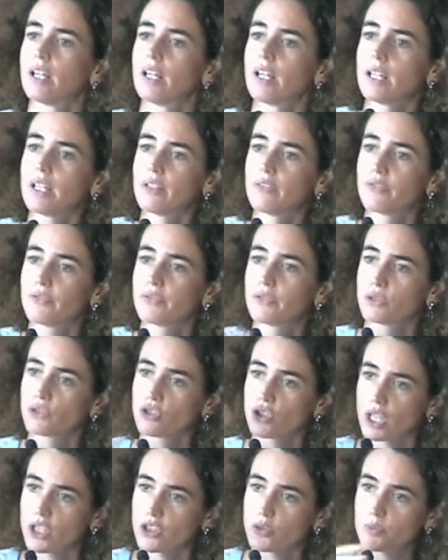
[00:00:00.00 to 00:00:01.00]
if you
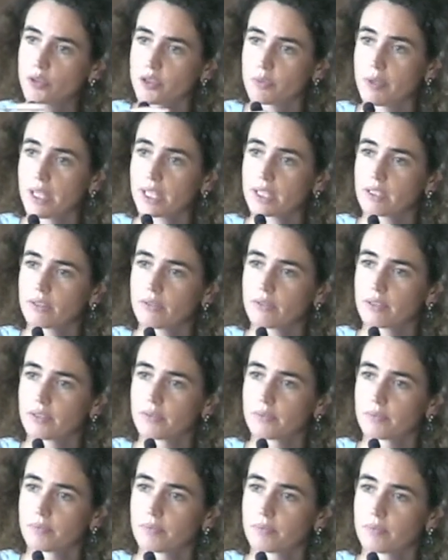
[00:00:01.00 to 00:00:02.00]
change perspective.
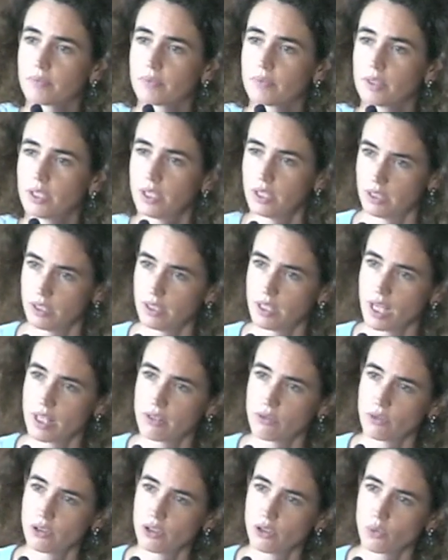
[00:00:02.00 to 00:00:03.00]
Did I
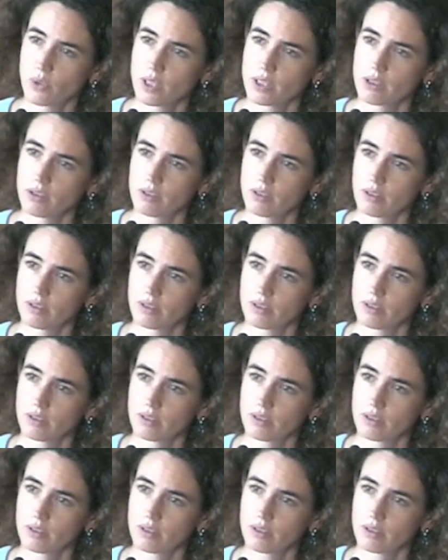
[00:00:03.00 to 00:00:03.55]
answer your question?